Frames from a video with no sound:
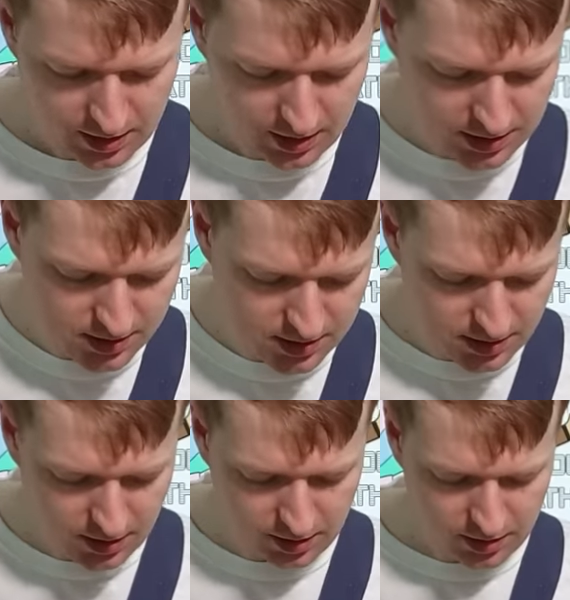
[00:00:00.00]

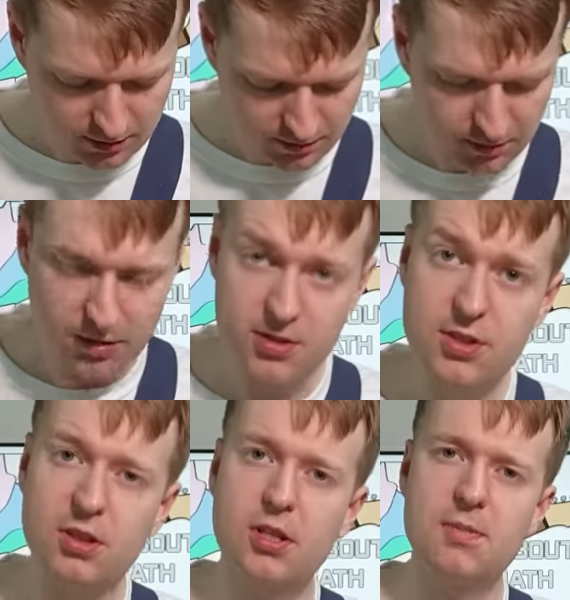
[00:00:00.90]
is a lot of us
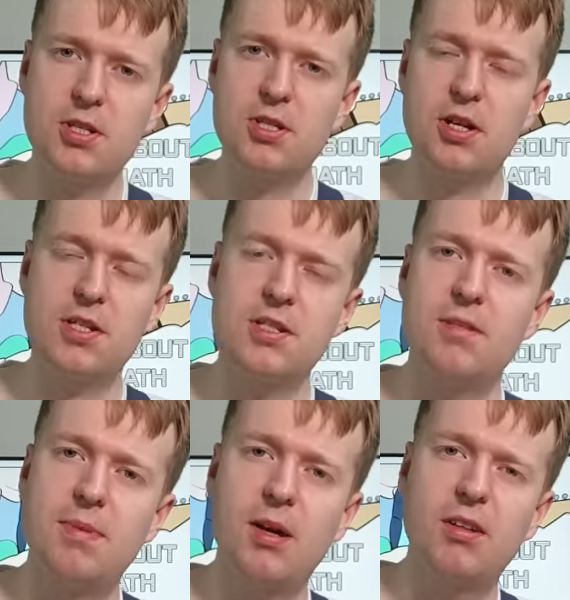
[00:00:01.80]
are going to be stressing
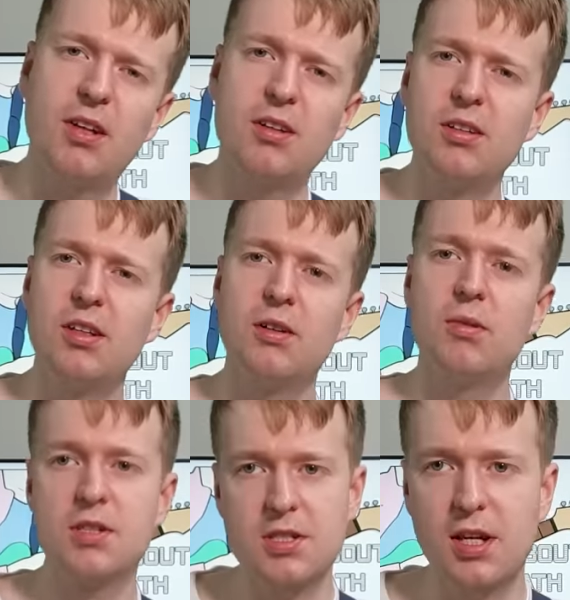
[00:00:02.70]
about, like, you know,
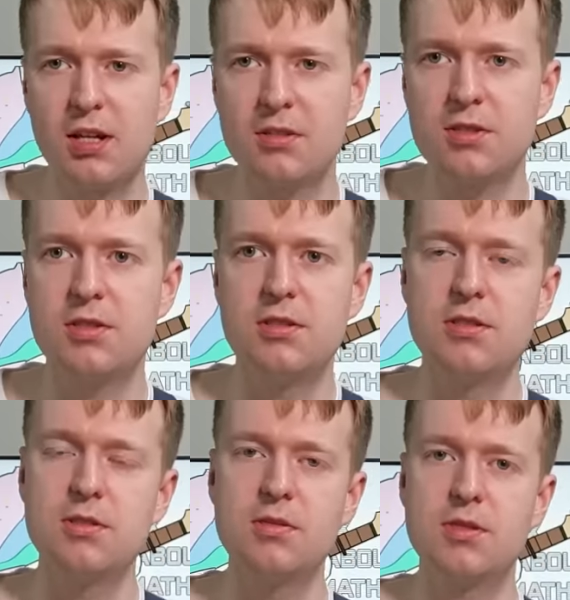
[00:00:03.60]
what scales to
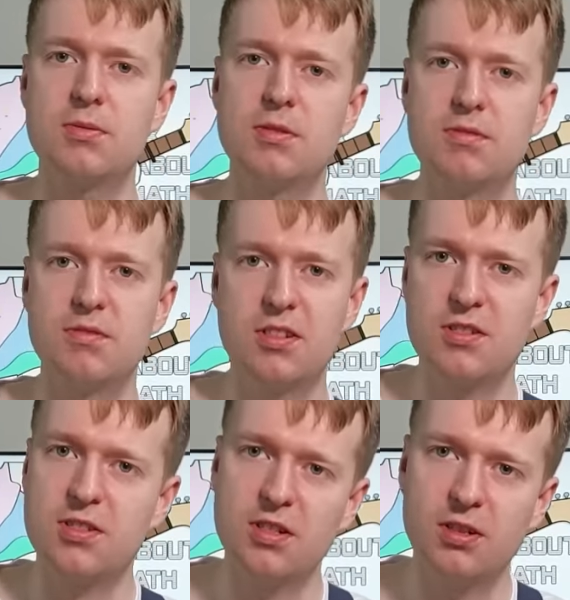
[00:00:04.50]
use with, you know,
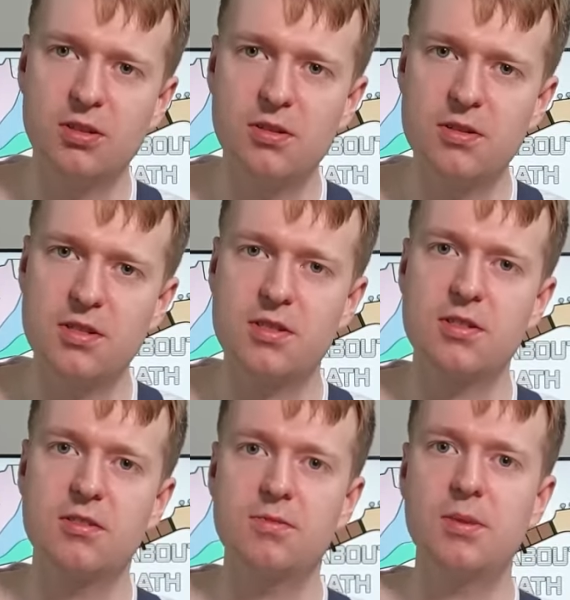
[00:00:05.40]
certain chords and stuff.